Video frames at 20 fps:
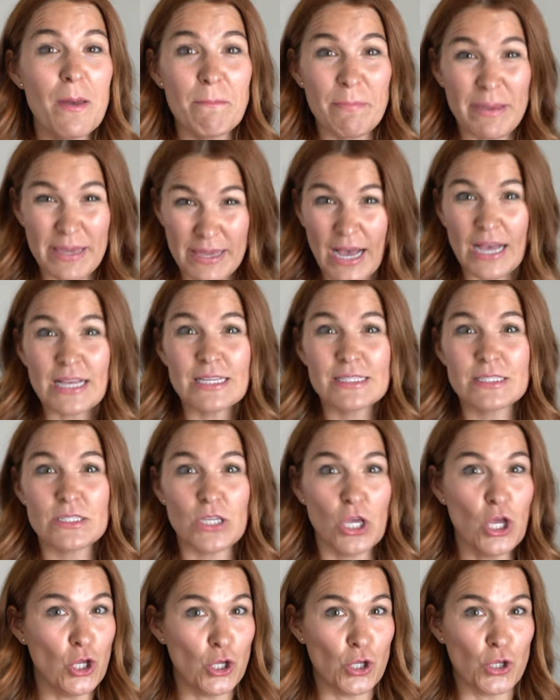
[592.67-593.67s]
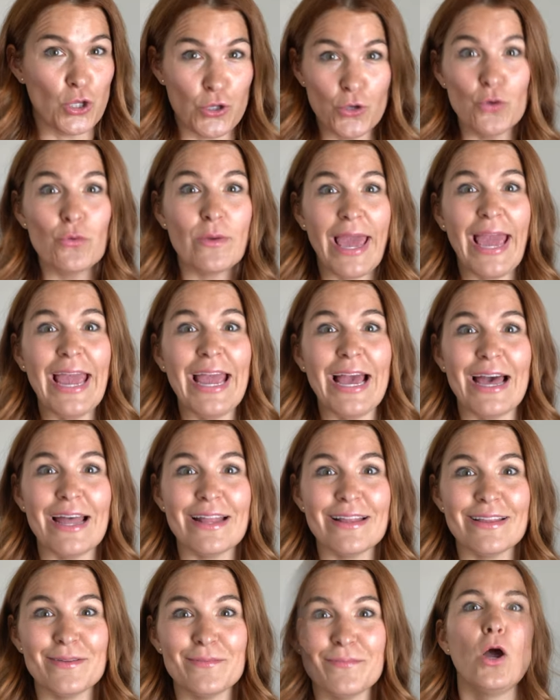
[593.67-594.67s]
because you
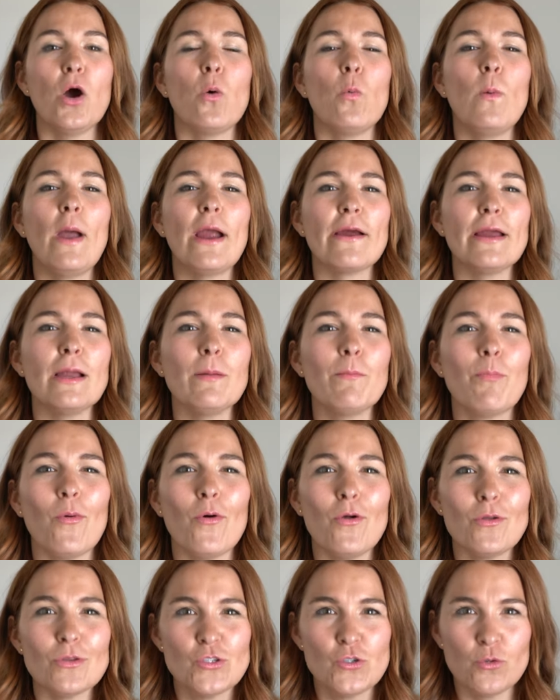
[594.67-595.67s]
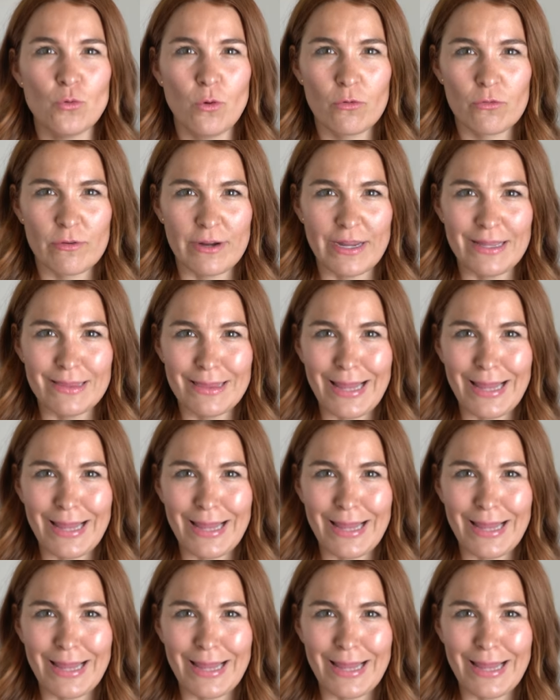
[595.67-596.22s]
can. Wearing bold jewelry